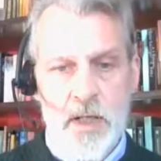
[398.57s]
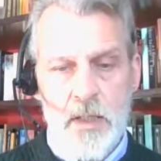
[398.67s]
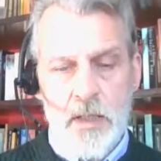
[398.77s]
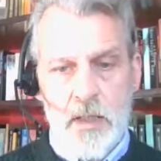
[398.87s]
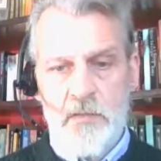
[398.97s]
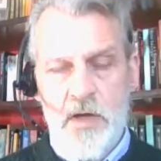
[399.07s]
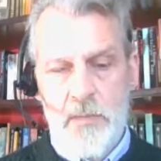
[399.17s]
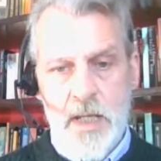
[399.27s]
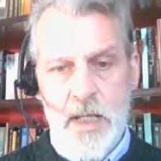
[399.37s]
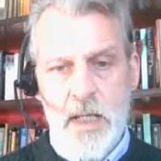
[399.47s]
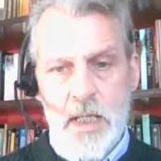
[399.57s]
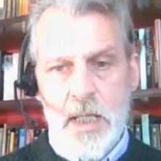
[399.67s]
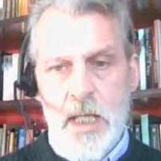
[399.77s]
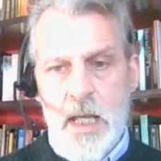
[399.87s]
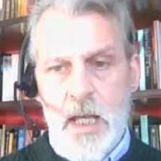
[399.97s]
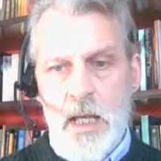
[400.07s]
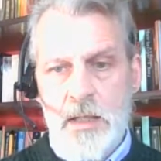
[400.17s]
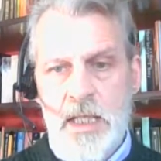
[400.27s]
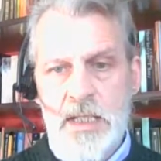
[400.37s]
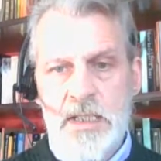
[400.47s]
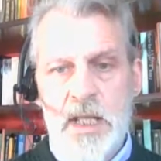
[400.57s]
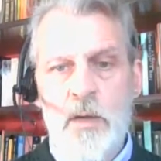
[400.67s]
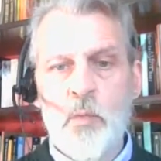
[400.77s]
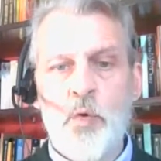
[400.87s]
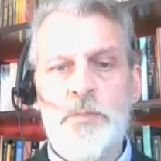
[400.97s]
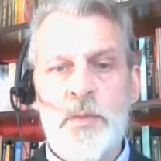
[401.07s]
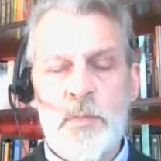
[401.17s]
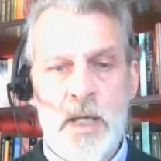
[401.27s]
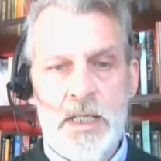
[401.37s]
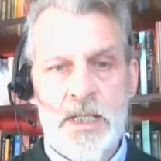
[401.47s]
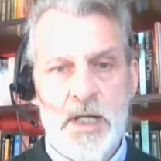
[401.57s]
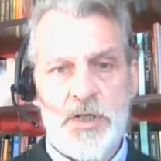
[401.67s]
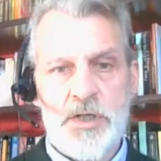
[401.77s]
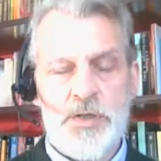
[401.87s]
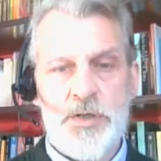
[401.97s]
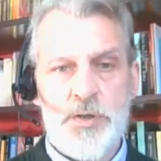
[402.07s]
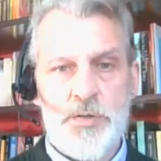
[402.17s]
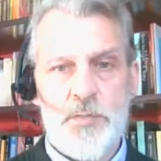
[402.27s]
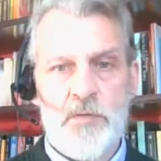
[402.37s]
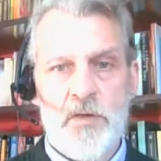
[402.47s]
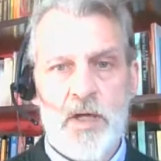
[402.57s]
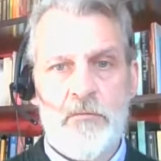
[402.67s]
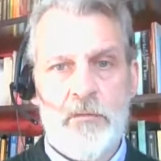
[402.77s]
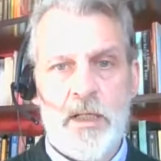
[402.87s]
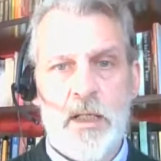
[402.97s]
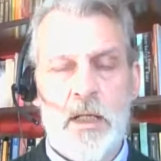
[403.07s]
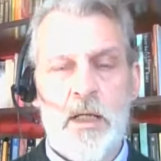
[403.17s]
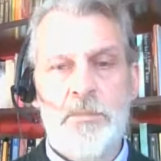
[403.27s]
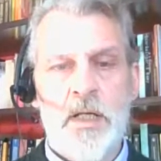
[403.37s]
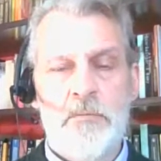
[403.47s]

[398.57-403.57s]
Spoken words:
if I may. It would be my intention to provide regular update